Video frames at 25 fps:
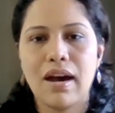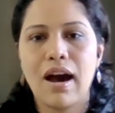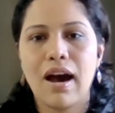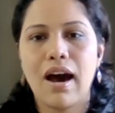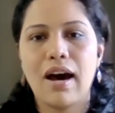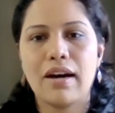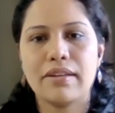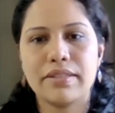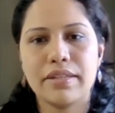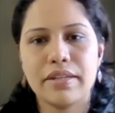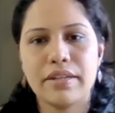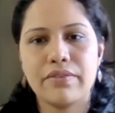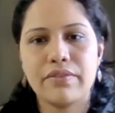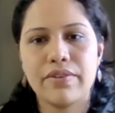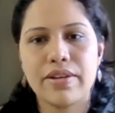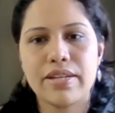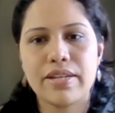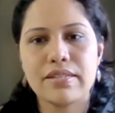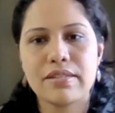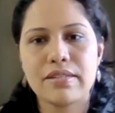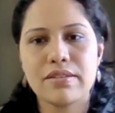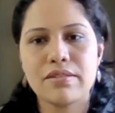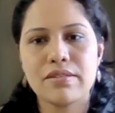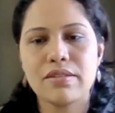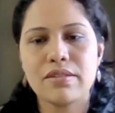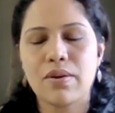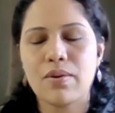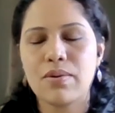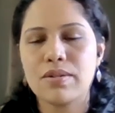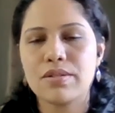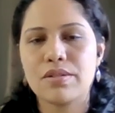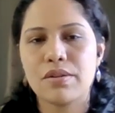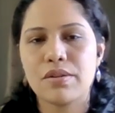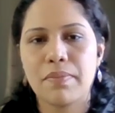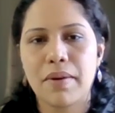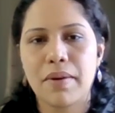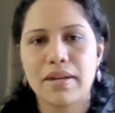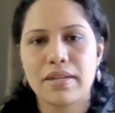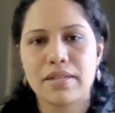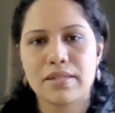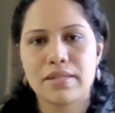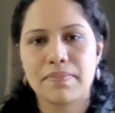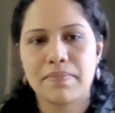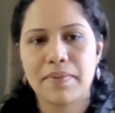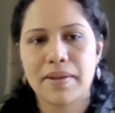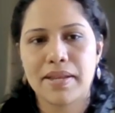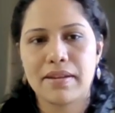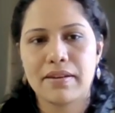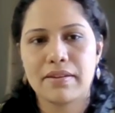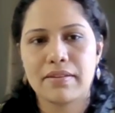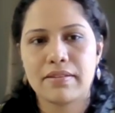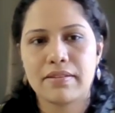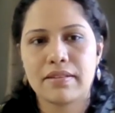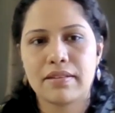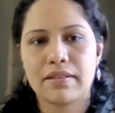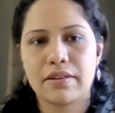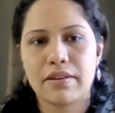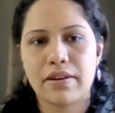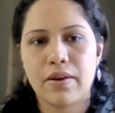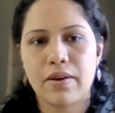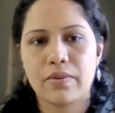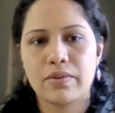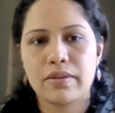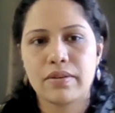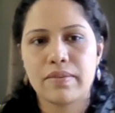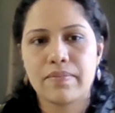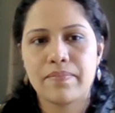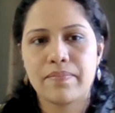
Other investors also participated in the round.